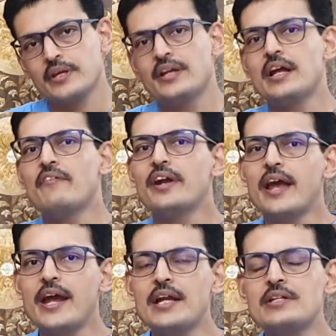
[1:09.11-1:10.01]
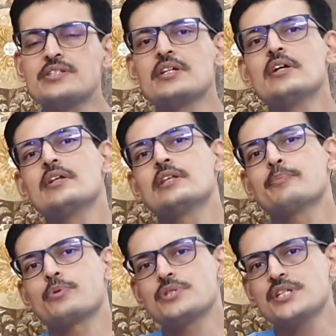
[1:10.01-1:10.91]
In our hands, the
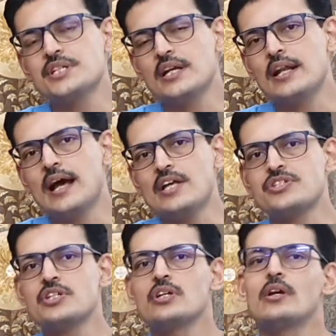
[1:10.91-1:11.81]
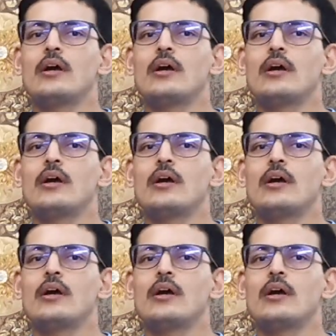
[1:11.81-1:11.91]
procedure lasts